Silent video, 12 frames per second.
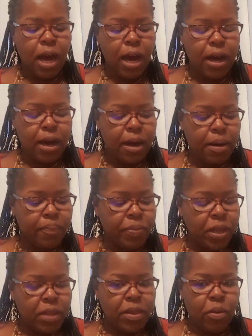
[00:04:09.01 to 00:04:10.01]

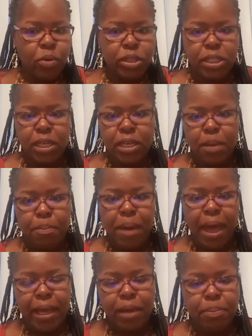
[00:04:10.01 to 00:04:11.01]
um, that wants to get
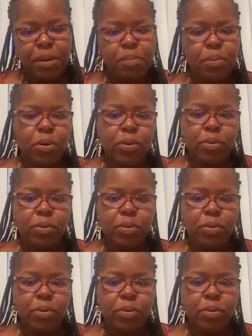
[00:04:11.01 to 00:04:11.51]
back at people,